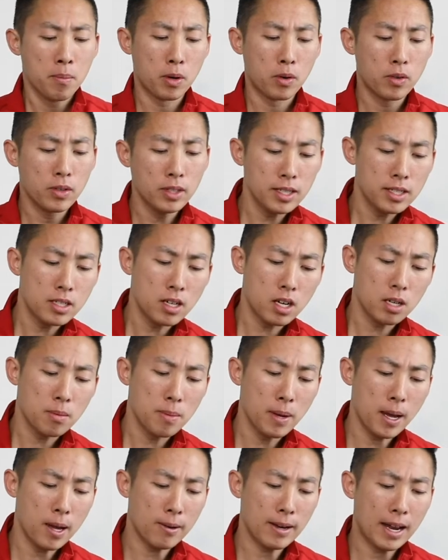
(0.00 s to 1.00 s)
but really talk
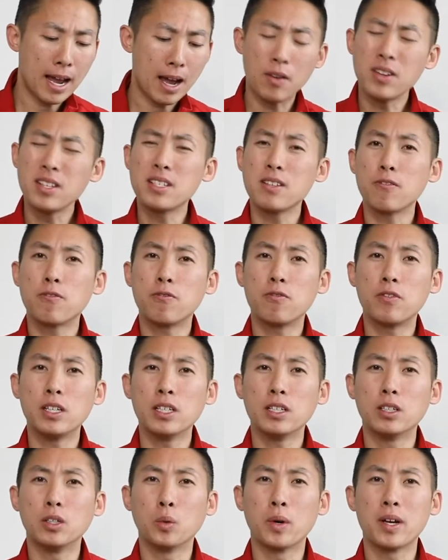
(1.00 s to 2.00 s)
about how does it
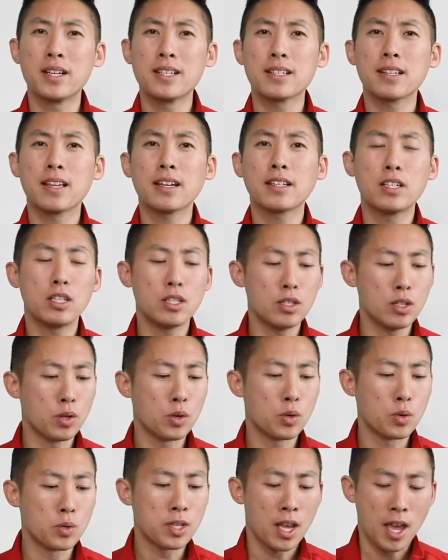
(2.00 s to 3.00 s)
feel, what is it like to
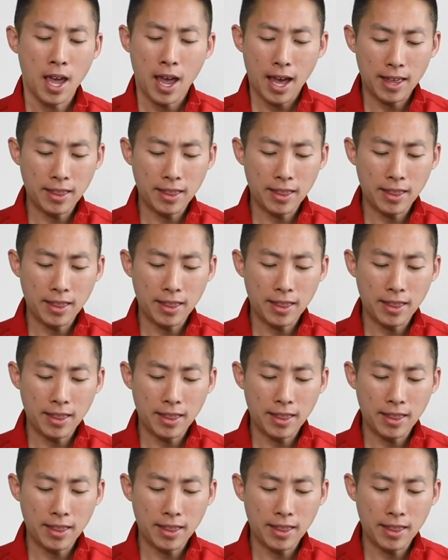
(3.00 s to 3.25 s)
use,